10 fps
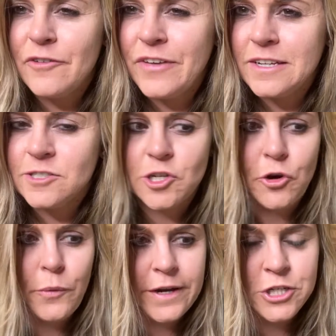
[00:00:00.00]

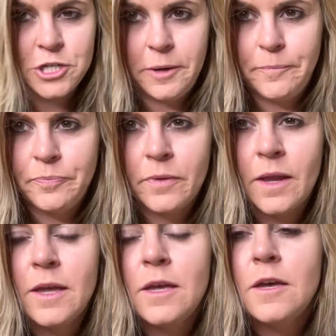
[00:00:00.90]
integration,
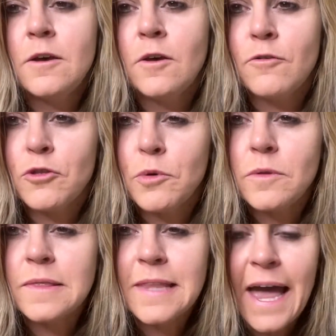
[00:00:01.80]
through
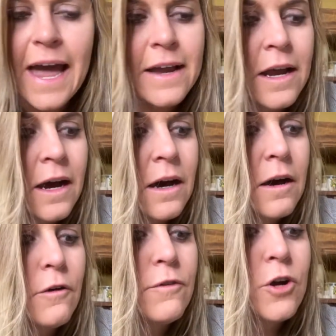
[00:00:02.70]
lack
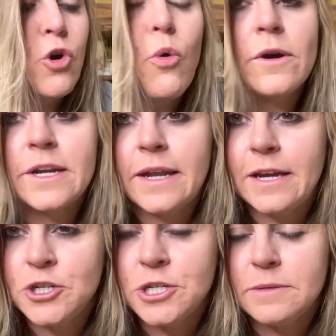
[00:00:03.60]
of
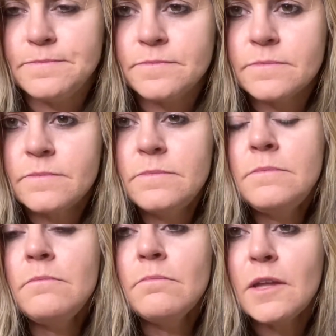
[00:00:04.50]
coordination
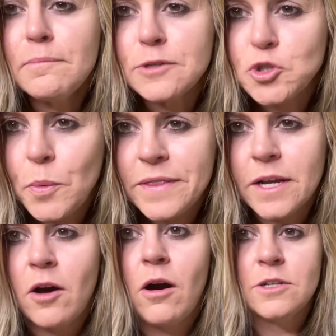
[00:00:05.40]
between the
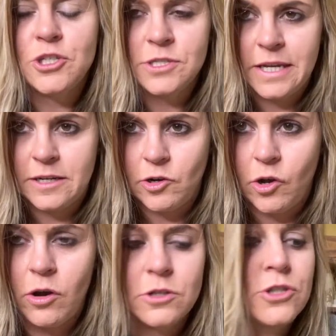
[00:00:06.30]
conscious and
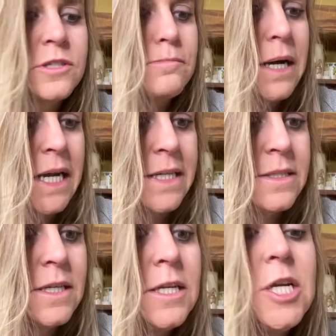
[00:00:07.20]
unconscious
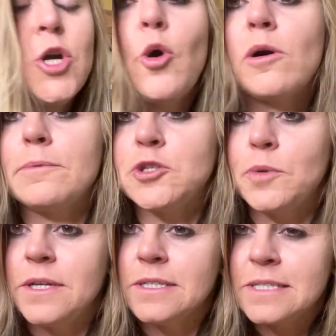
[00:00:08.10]
mind, or
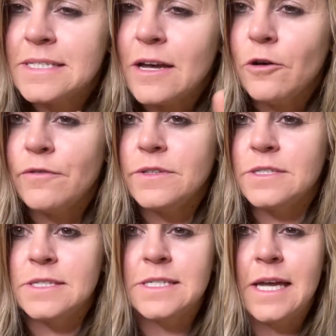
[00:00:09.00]
between self and
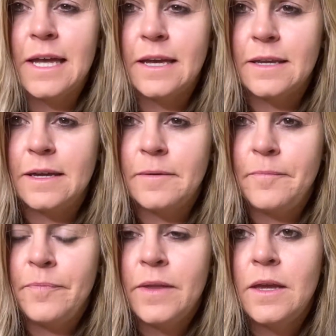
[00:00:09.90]
society,
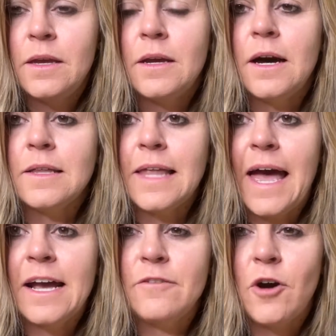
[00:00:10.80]
a
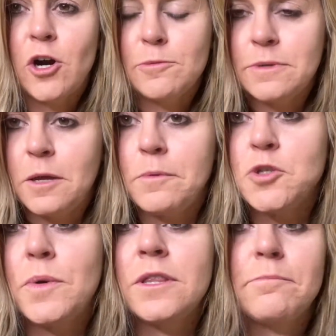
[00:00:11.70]
lack of harmony
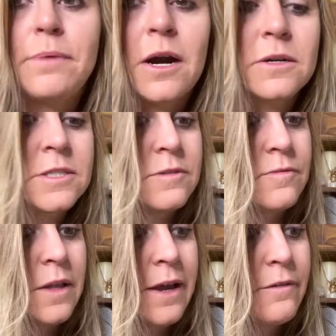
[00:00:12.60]
between the parts
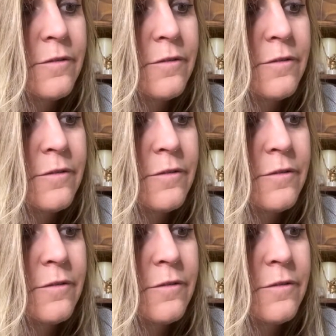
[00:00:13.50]
of life,